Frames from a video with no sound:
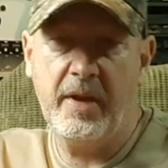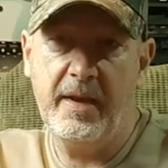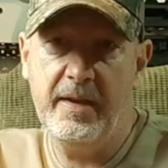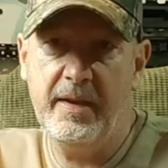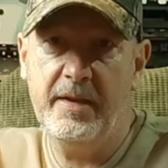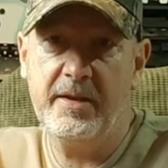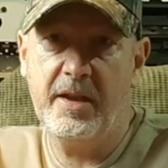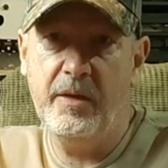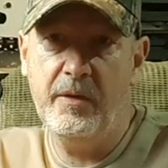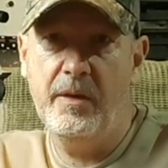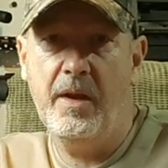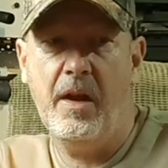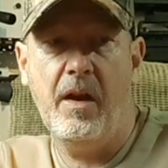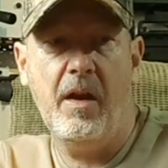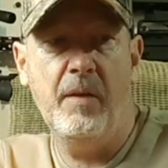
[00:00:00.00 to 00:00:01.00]
day, so
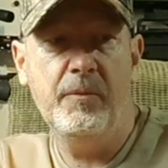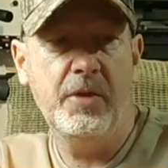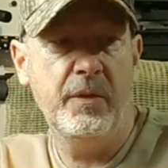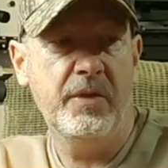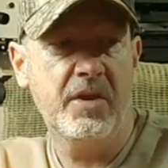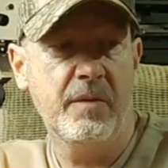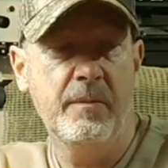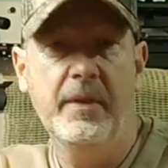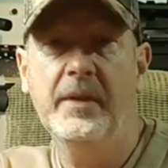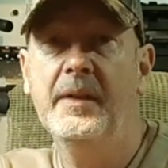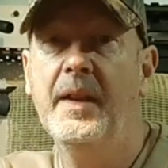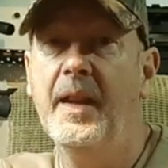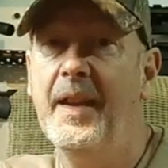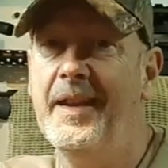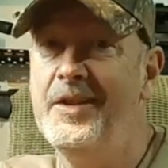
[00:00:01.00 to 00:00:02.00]
I'm doing some
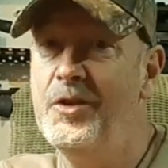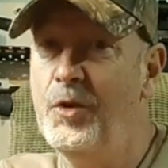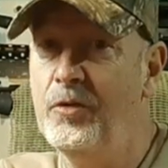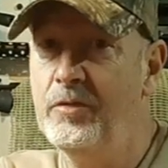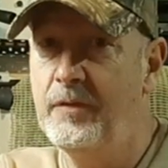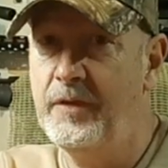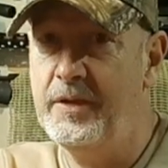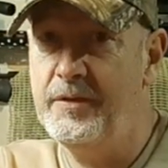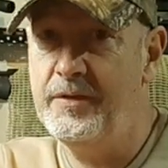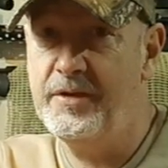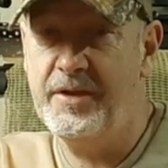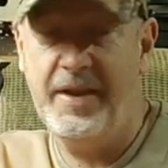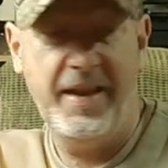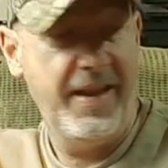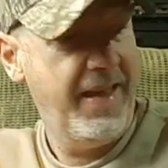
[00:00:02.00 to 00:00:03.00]
indoor
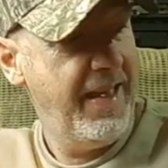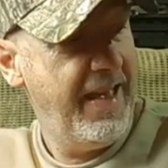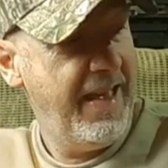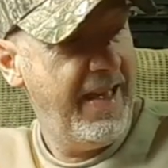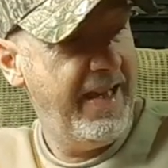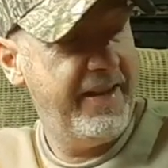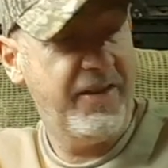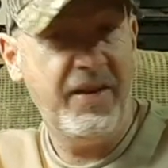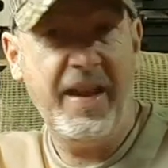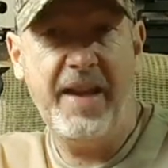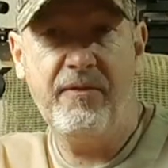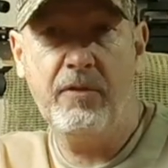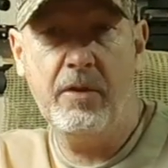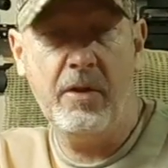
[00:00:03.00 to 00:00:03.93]
reviews, and I have